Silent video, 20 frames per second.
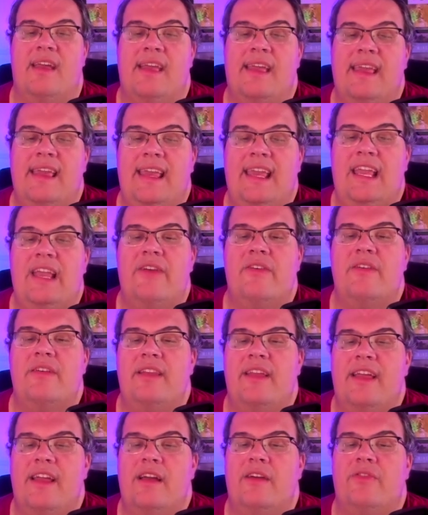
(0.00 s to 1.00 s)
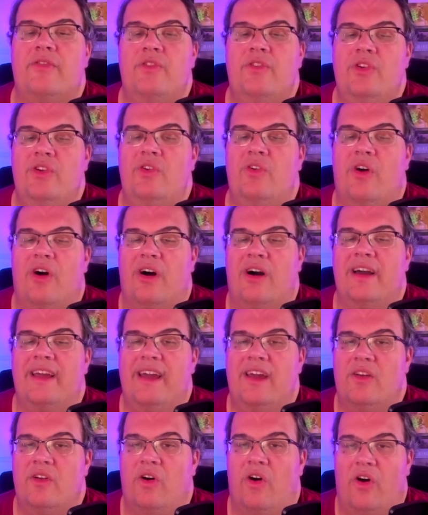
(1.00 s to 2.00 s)
even if you are
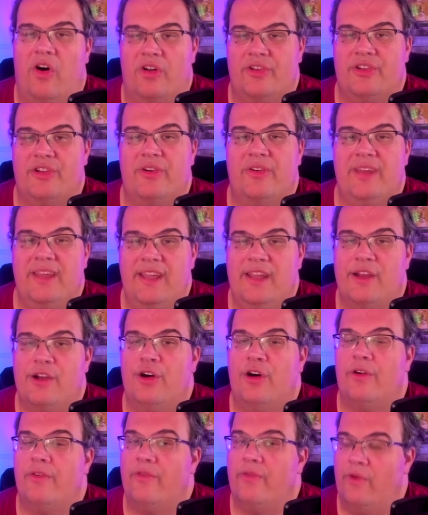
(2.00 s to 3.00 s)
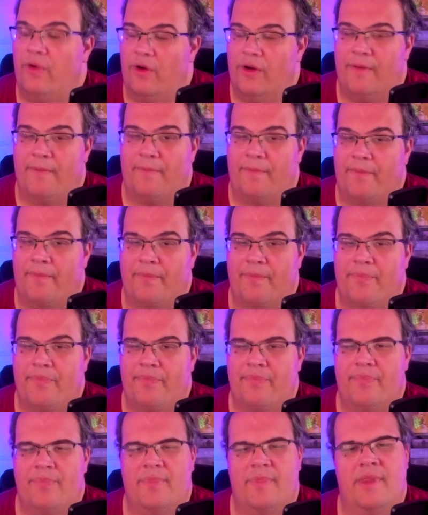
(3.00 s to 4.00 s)
in alter ego form.
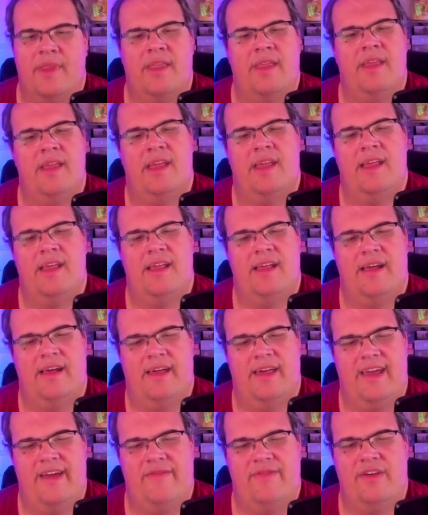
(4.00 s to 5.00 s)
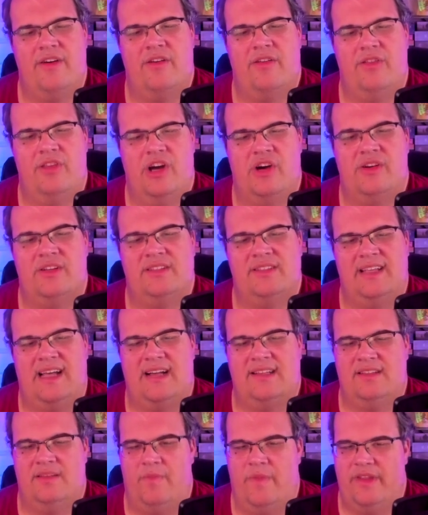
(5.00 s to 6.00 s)
If there are no
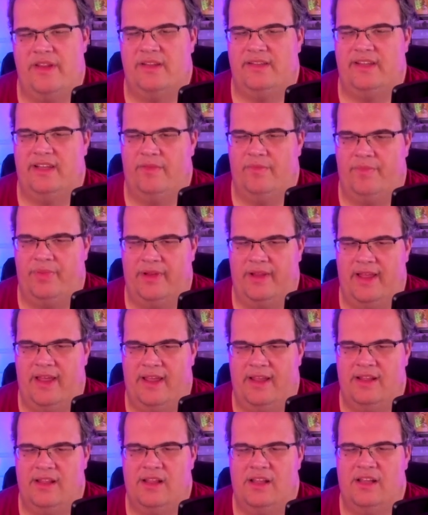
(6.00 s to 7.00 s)
assassin minions in play,